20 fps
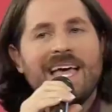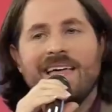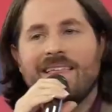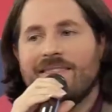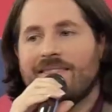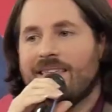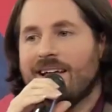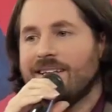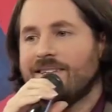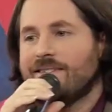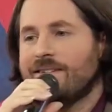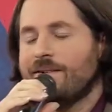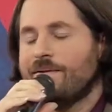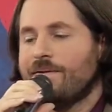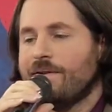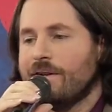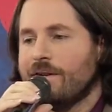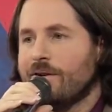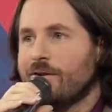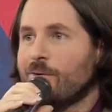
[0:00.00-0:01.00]
That's a
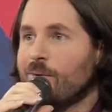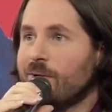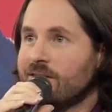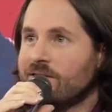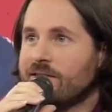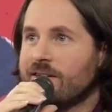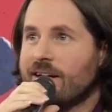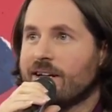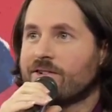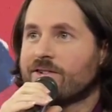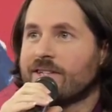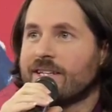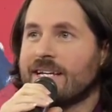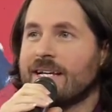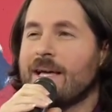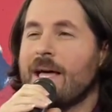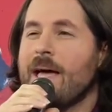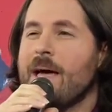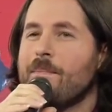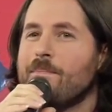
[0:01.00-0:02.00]
very good question, actually.
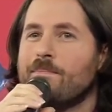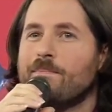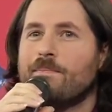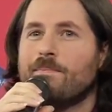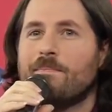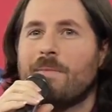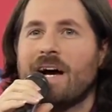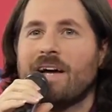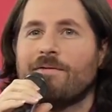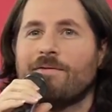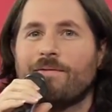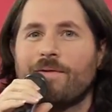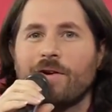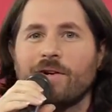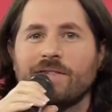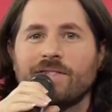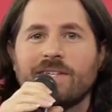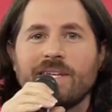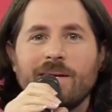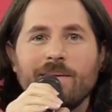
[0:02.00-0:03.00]
My
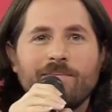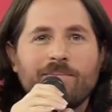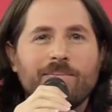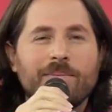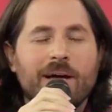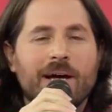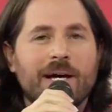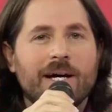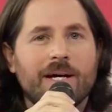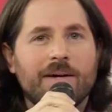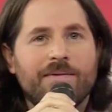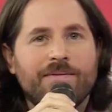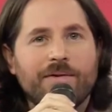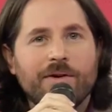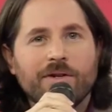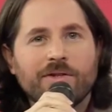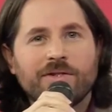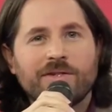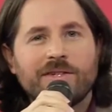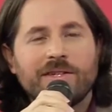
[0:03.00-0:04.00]
first
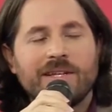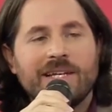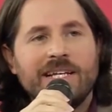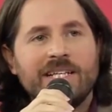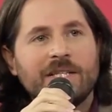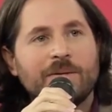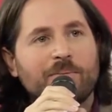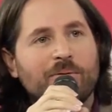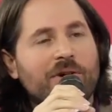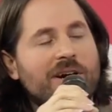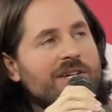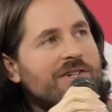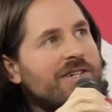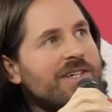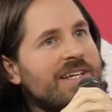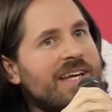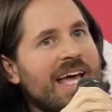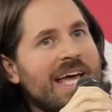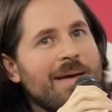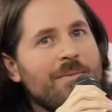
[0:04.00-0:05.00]
first inspiration
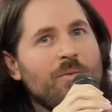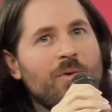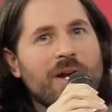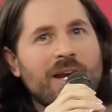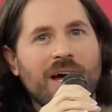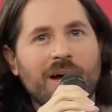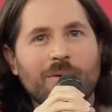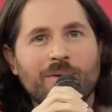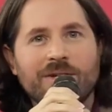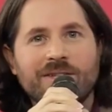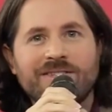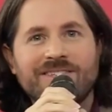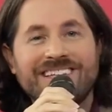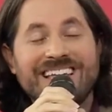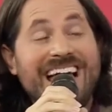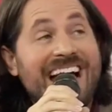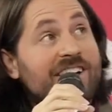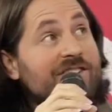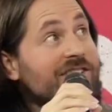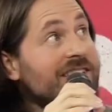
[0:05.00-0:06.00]
came when I was
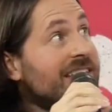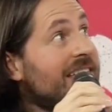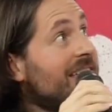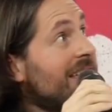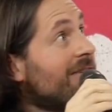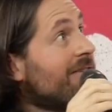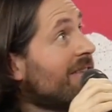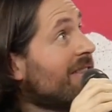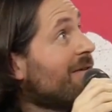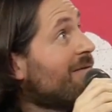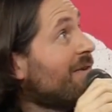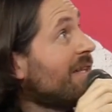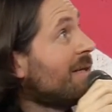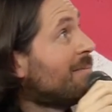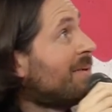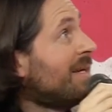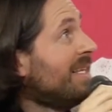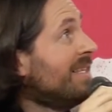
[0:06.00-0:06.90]
actually here in the Philippines.